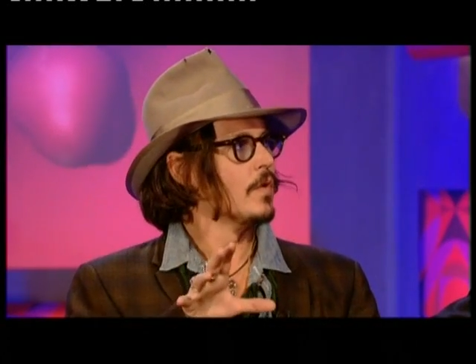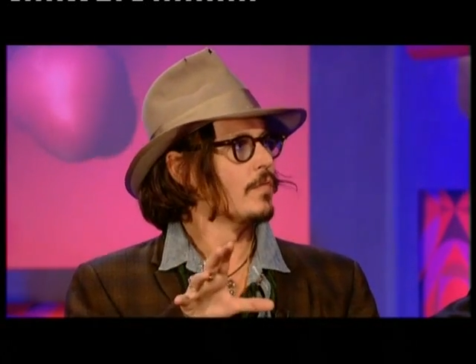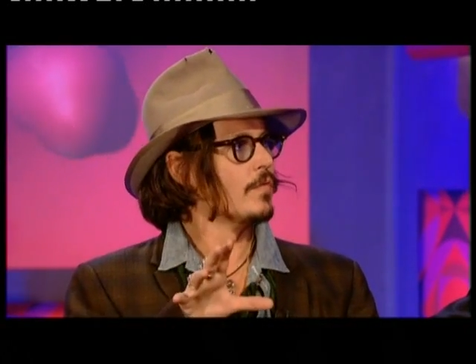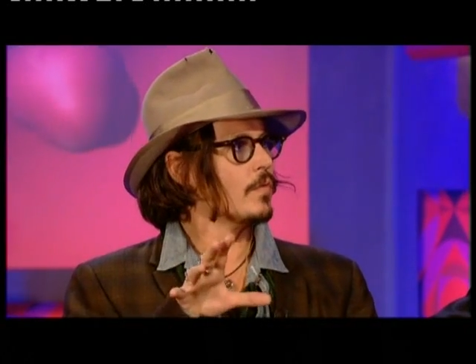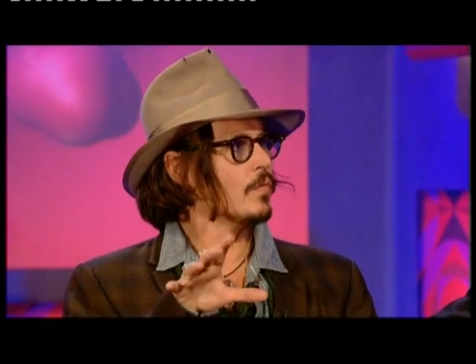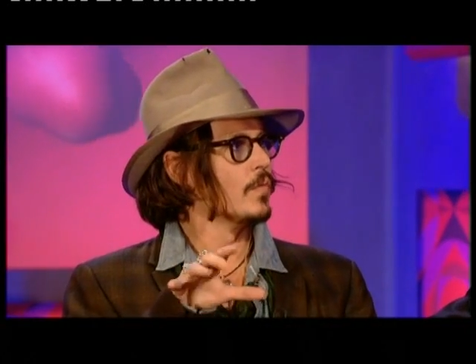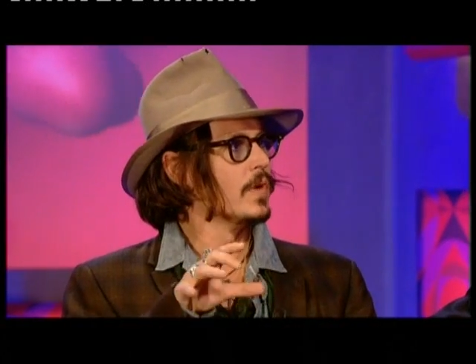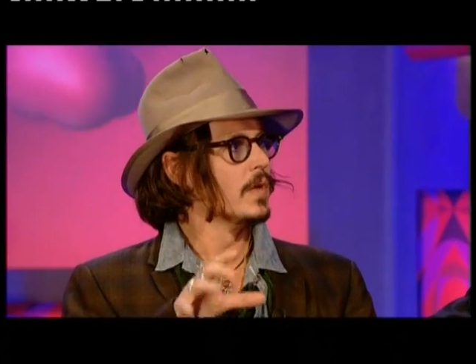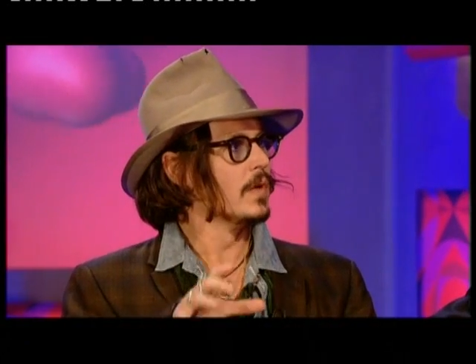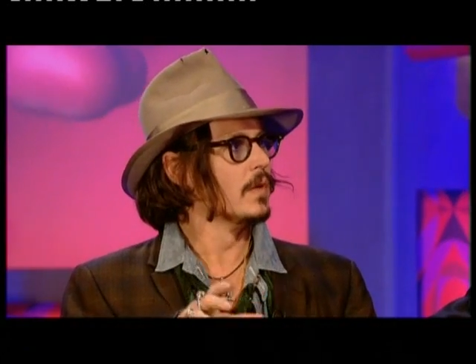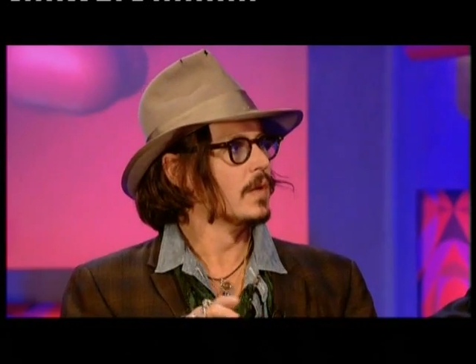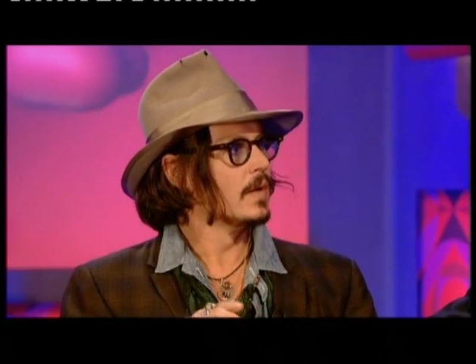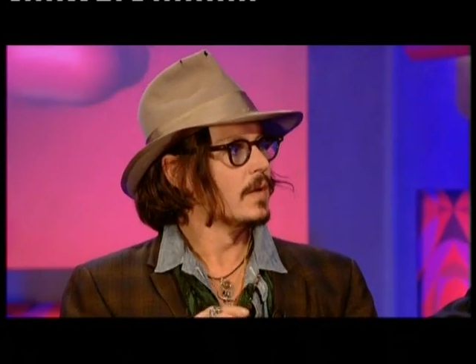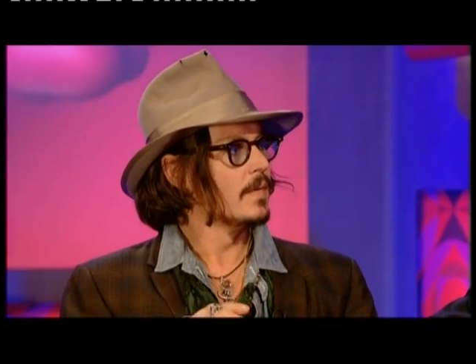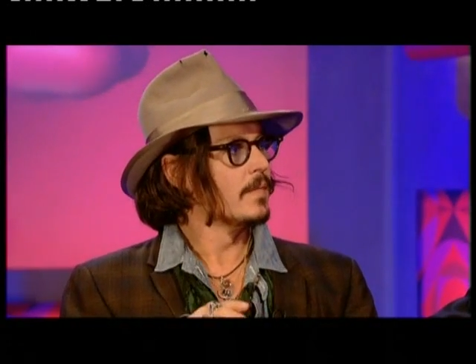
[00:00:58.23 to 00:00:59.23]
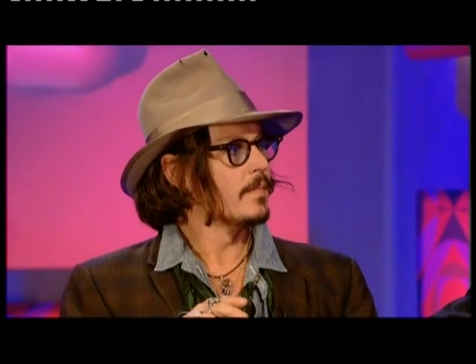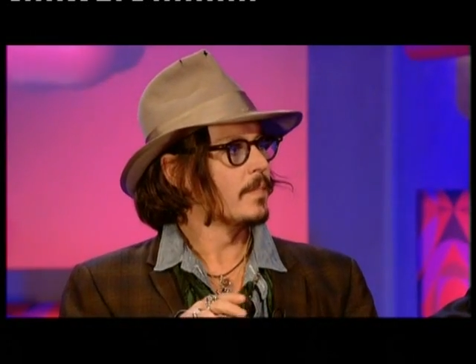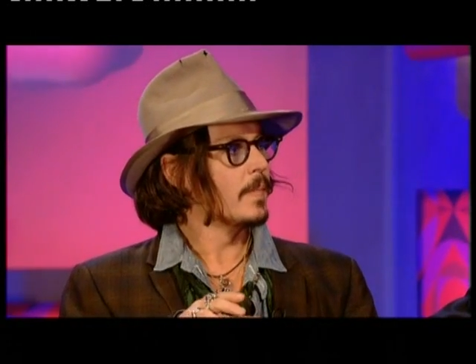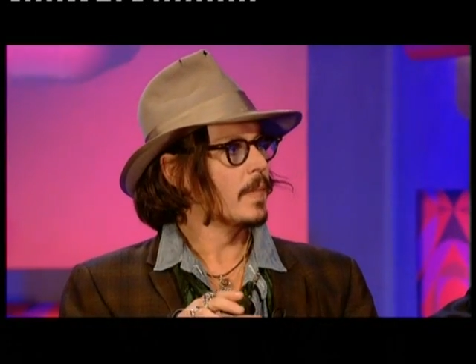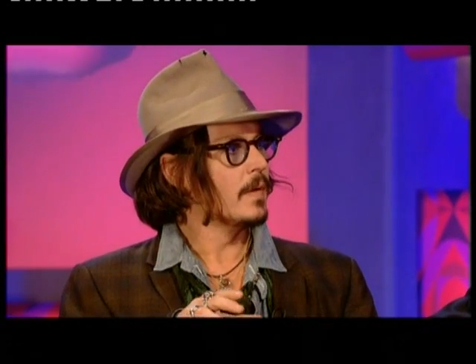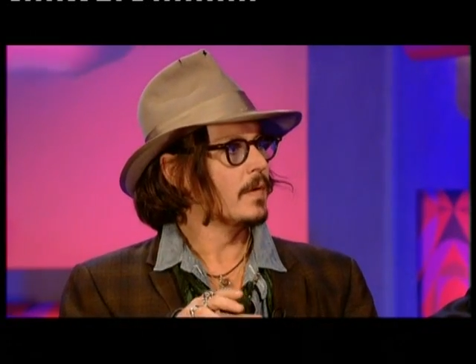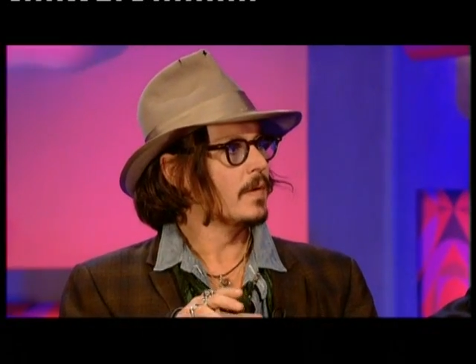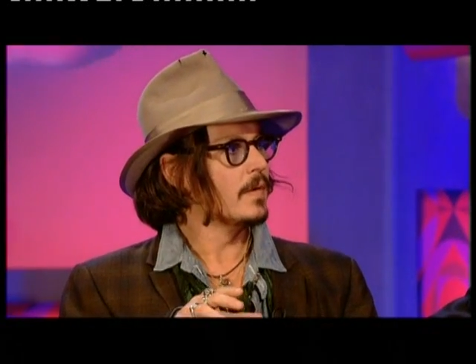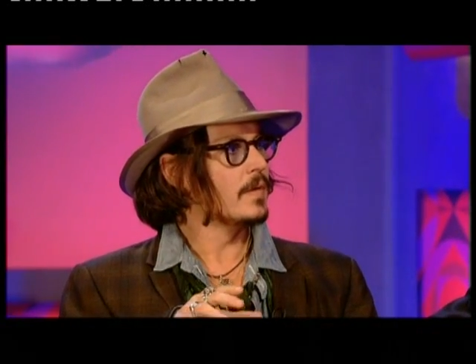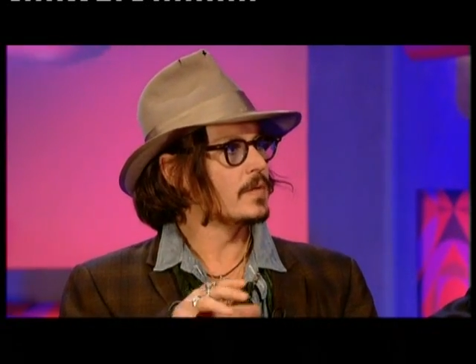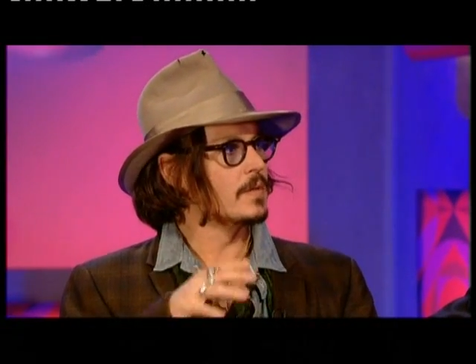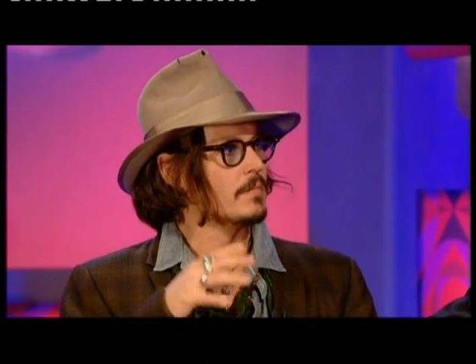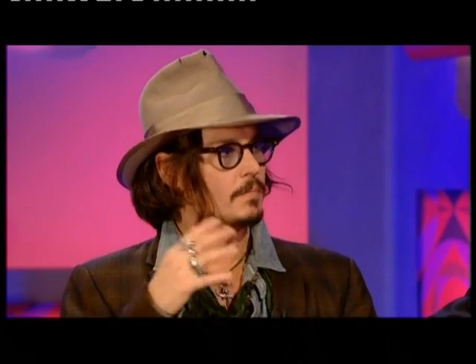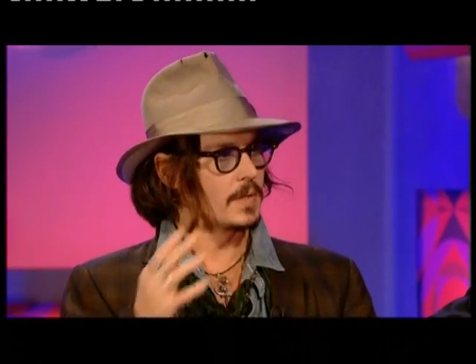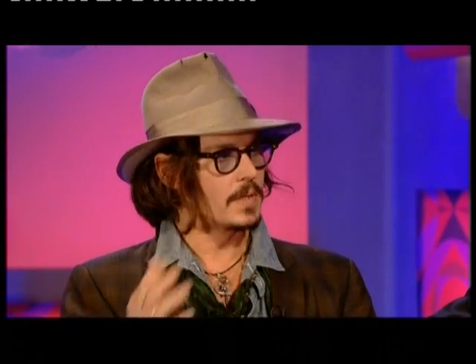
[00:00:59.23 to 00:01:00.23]
for real
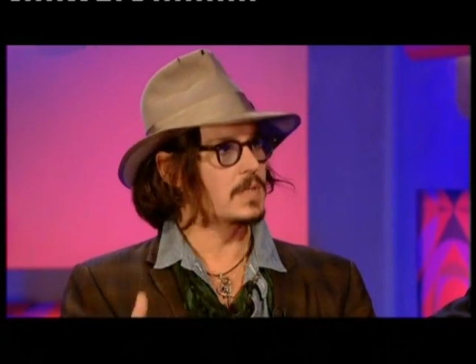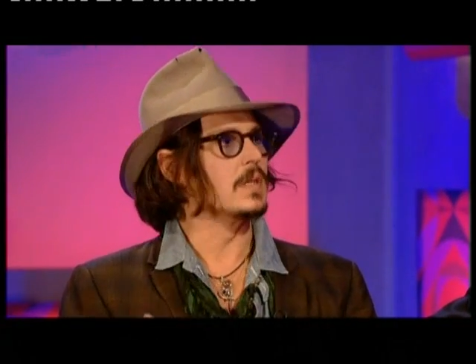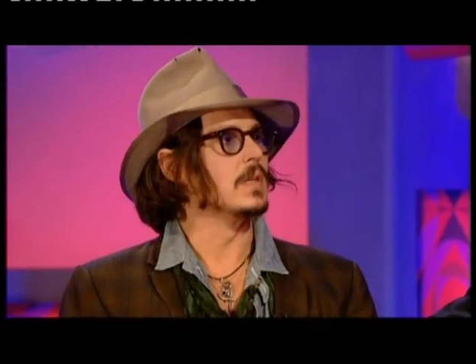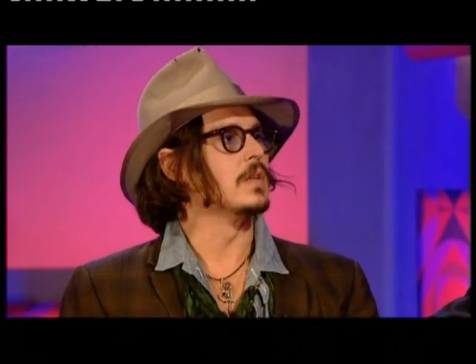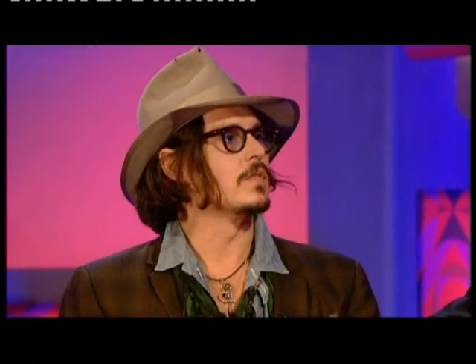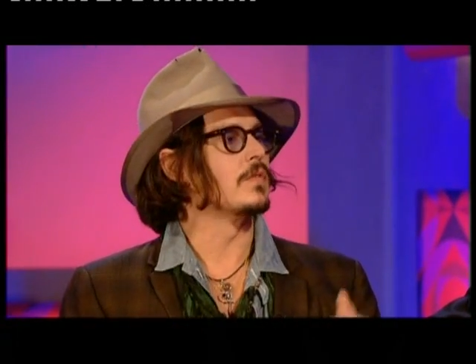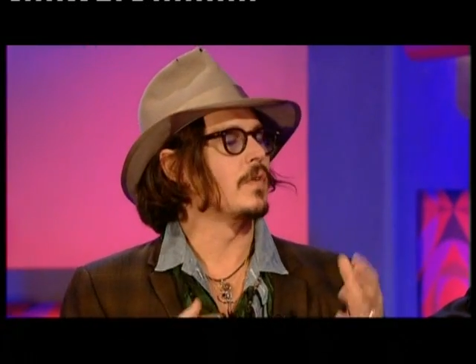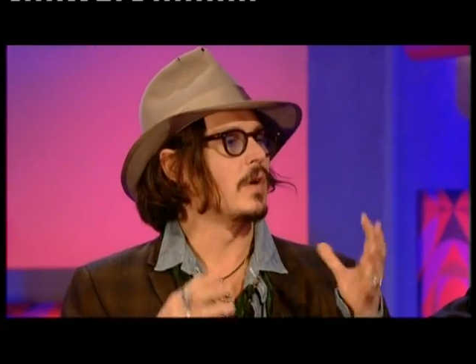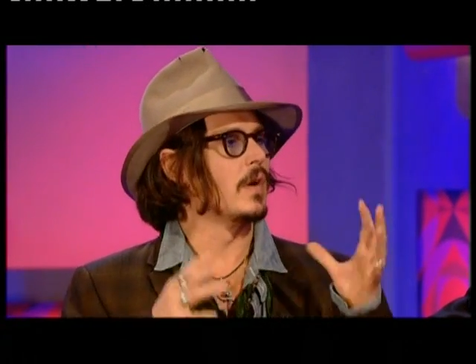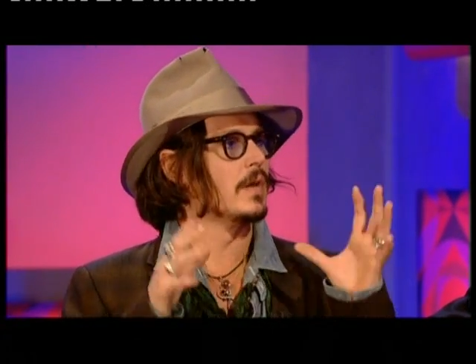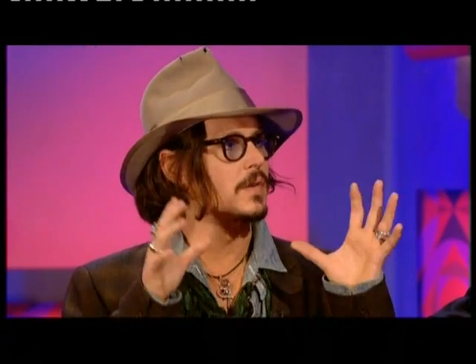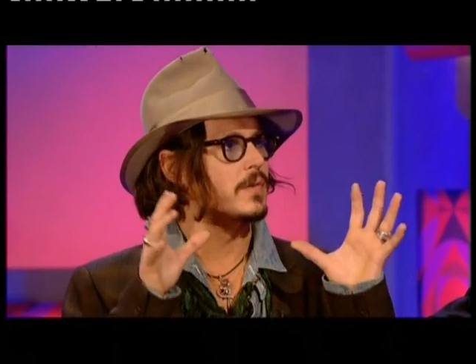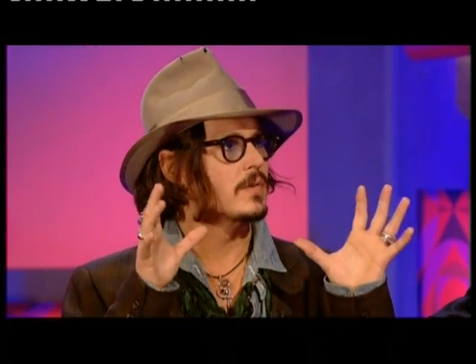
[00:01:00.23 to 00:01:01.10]
simplicity as far